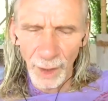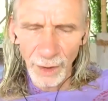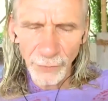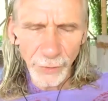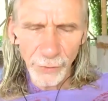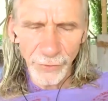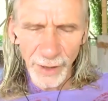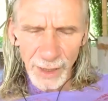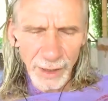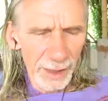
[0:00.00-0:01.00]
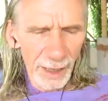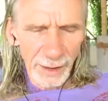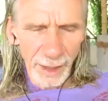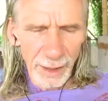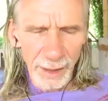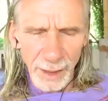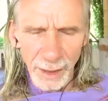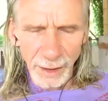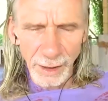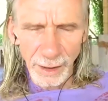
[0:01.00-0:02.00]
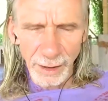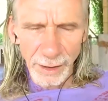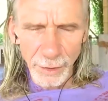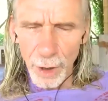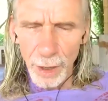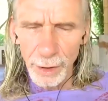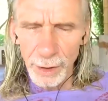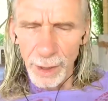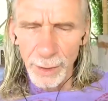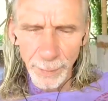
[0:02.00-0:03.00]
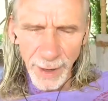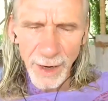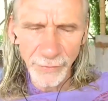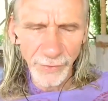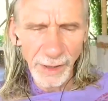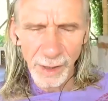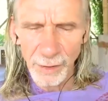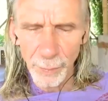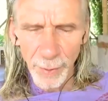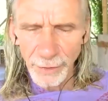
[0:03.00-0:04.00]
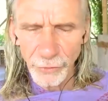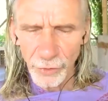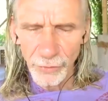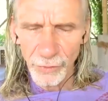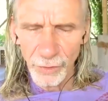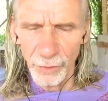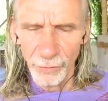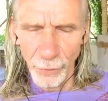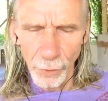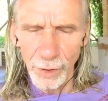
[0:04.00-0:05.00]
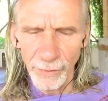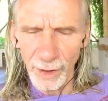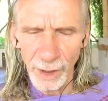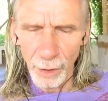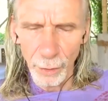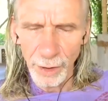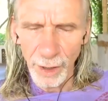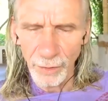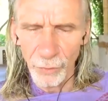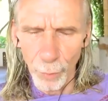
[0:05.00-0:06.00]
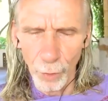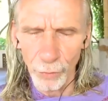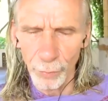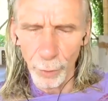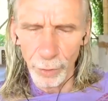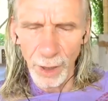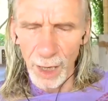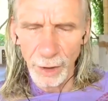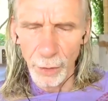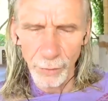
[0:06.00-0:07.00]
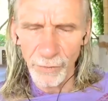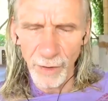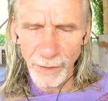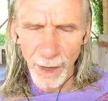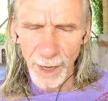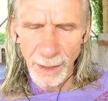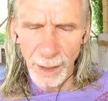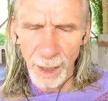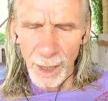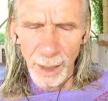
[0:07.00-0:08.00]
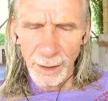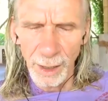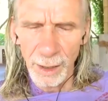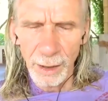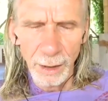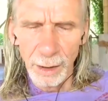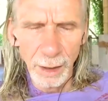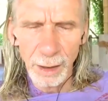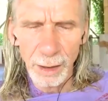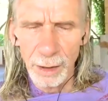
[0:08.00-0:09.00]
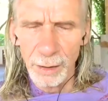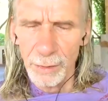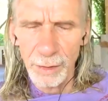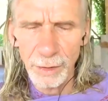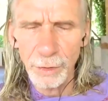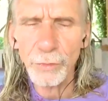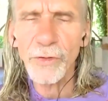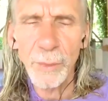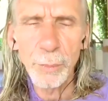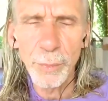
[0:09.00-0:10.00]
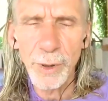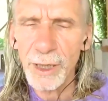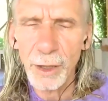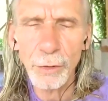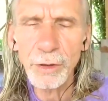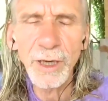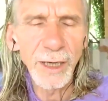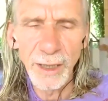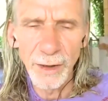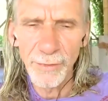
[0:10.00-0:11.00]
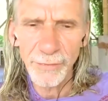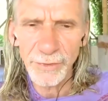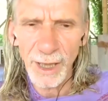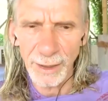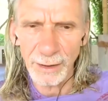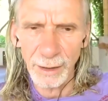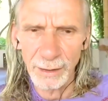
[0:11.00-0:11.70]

you feel that you are benefited by just focusing on that small spot and concentrate, then you simply continue with that.